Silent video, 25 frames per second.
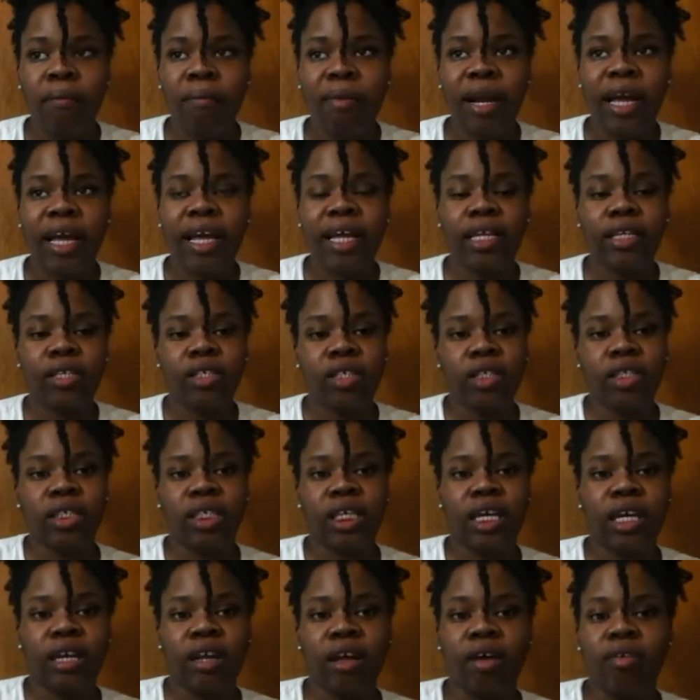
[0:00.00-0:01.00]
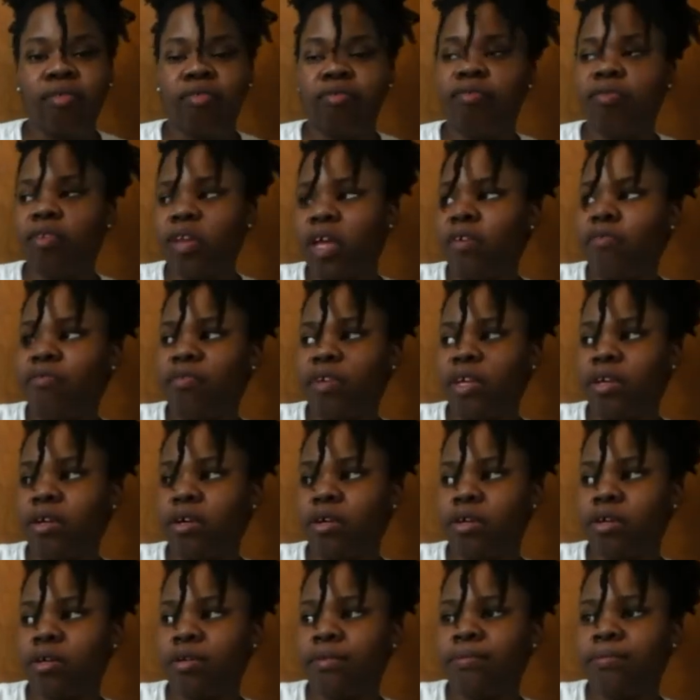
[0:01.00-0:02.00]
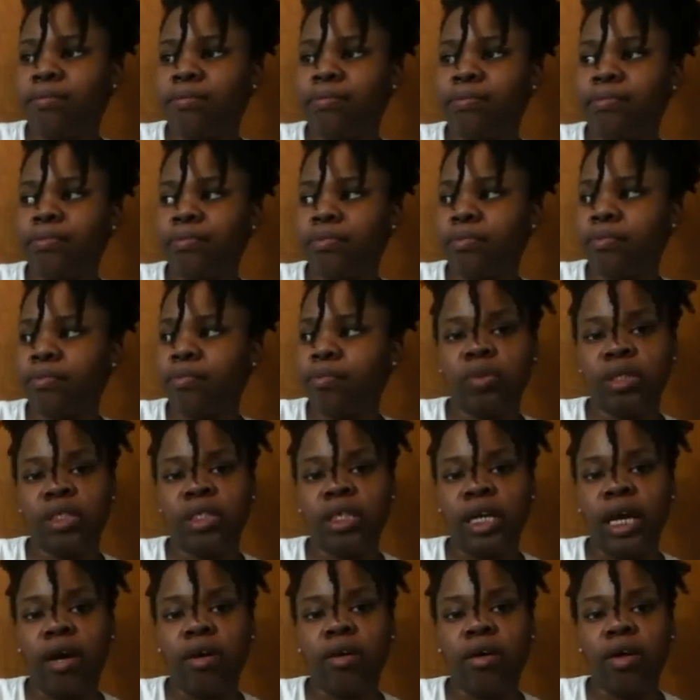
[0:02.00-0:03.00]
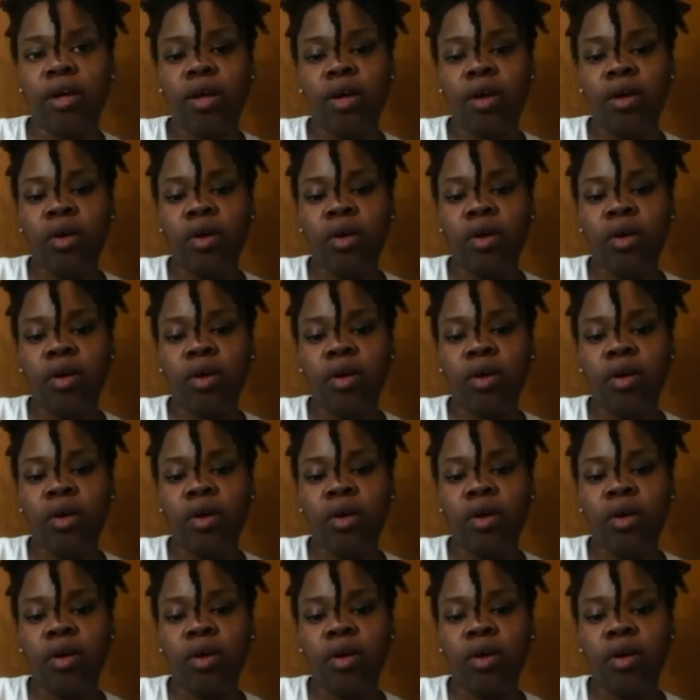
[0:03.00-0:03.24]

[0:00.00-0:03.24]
but I can just get a fluffier twist out